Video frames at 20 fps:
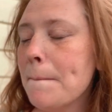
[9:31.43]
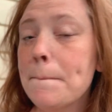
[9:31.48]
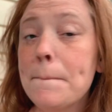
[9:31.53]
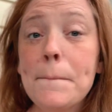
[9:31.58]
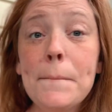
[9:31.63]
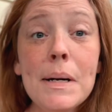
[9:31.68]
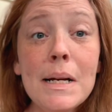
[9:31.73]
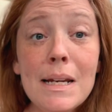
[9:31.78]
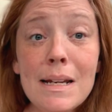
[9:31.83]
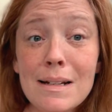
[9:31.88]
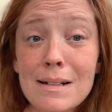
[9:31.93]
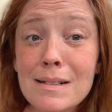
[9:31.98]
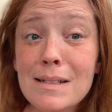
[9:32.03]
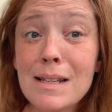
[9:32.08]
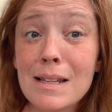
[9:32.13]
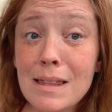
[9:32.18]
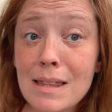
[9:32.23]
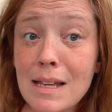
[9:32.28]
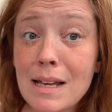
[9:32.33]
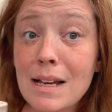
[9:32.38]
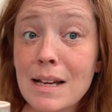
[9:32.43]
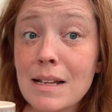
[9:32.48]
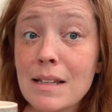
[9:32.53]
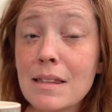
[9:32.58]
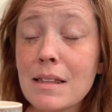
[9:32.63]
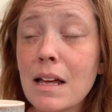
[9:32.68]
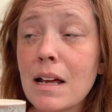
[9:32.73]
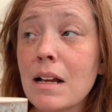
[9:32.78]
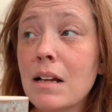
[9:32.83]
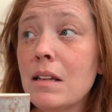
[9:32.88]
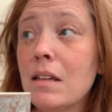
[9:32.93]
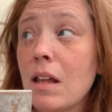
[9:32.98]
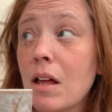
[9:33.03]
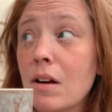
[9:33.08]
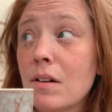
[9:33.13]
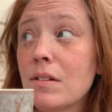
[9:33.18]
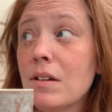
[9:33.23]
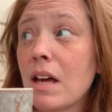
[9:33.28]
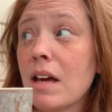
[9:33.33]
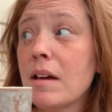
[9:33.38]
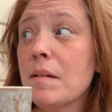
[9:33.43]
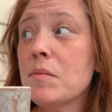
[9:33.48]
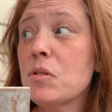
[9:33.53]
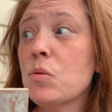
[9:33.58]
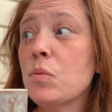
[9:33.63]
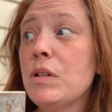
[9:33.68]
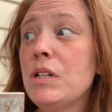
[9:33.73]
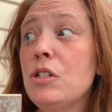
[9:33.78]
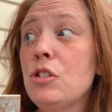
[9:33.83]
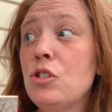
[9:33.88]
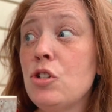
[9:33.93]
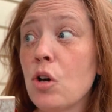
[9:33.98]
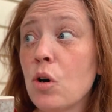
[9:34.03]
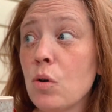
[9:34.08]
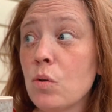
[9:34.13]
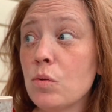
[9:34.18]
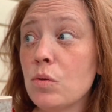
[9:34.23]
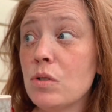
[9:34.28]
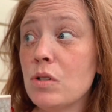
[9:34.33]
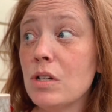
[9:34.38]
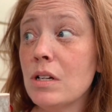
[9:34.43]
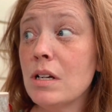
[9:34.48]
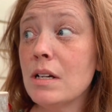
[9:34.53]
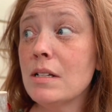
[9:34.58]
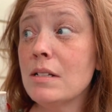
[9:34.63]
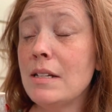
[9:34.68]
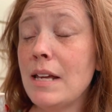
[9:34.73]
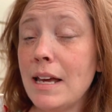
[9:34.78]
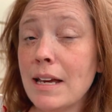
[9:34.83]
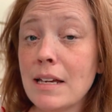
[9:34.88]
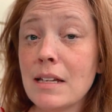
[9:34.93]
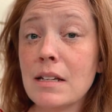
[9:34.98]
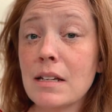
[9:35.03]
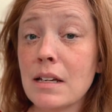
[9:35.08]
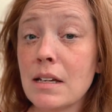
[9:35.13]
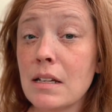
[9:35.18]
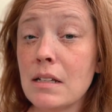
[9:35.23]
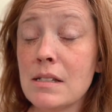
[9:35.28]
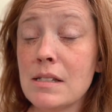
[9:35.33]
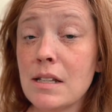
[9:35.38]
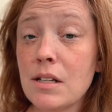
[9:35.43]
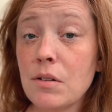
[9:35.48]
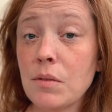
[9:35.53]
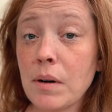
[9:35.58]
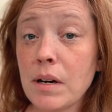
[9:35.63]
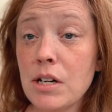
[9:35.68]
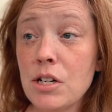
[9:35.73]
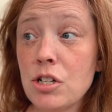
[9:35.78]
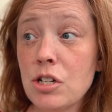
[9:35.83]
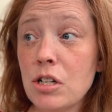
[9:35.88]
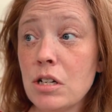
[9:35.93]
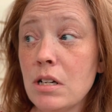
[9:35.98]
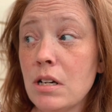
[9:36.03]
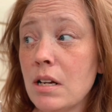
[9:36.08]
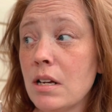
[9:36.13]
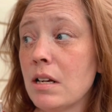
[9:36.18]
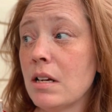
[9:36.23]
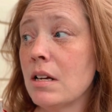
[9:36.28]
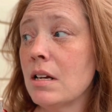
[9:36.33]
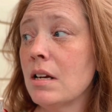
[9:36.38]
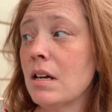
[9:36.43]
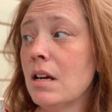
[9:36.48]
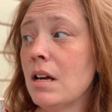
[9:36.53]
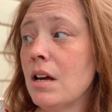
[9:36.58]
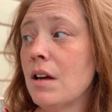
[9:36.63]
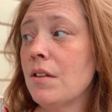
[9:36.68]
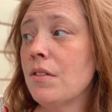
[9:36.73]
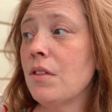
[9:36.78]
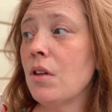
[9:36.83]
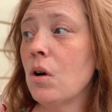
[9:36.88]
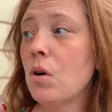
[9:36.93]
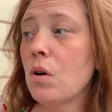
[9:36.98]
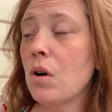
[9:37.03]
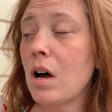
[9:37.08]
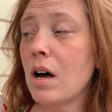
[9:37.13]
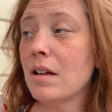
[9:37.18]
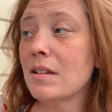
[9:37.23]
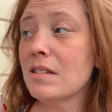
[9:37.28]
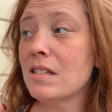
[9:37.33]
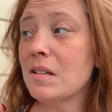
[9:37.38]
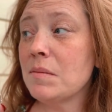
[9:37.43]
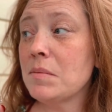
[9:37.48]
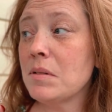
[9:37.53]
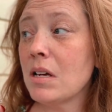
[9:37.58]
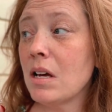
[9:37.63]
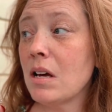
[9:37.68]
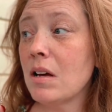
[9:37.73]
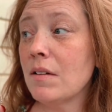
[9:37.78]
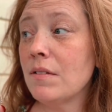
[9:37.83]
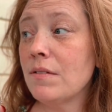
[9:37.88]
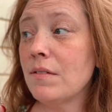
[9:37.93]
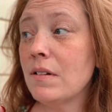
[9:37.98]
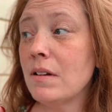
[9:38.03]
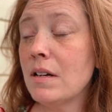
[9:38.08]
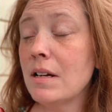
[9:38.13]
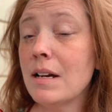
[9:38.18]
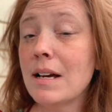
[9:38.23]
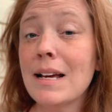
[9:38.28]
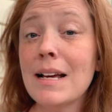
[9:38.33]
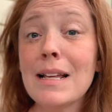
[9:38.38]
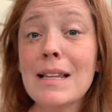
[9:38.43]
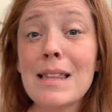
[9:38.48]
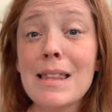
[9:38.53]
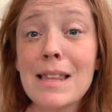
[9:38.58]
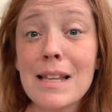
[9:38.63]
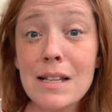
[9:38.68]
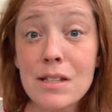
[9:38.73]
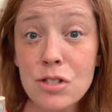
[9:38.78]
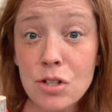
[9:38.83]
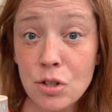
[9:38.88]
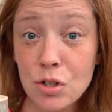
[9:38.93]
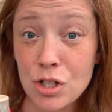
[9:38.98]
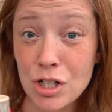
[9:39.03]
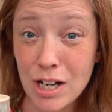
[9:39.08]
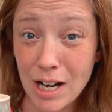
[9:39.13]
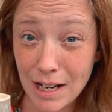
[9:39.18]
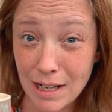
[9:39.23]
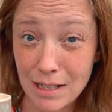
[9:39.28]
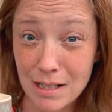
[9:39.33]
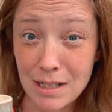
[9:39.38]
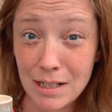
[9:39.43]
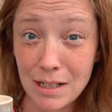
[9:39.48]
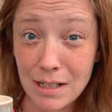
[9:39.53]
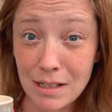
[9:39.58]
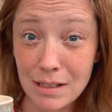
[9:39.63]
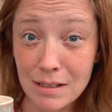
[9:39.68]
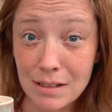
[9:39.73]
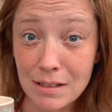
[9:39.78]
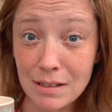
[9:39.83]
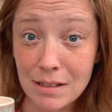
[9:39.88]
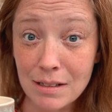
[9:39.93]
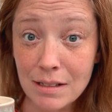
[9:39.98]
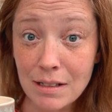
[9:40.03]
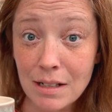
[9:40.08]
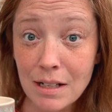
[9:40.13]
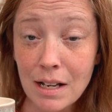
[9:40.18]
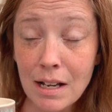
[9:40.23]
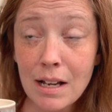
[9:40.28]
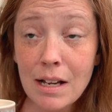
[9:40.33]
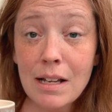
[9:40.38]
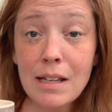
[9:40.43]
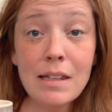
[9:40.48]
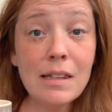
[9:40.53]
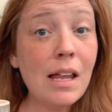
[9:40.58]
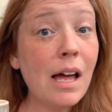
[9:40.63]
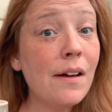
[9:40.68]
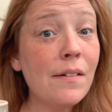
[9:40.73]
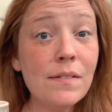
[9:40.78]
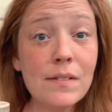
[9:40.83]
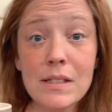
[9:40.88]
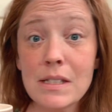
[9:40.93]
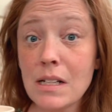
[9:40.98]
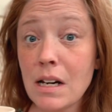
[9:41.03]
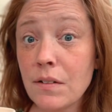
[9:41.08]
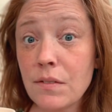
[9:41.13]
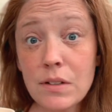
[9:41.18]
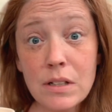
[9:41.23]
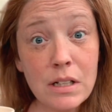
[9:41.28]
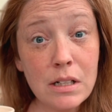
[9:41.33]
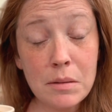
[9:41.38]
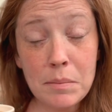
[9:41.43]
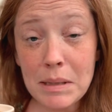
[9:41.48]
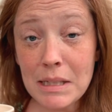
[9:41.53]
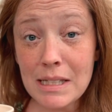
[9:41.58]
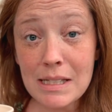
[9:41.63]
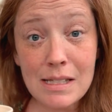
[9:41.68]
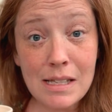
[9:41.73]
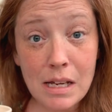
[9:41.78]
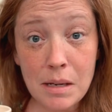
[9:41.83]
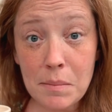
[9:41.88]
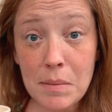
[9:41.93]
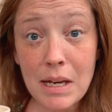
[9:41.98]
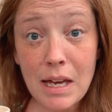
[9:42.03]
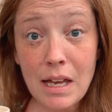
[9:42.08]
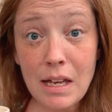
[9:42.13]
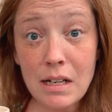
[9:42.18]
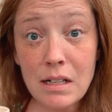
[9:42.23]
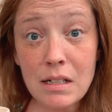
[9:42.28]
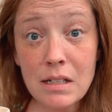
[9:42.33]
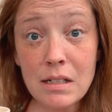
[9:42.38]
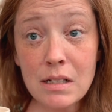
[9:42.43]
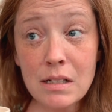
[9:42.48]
But here's the thing that a lot of times we don't take into consideration: the whole concept of things are changing. Life is never going to be the same again.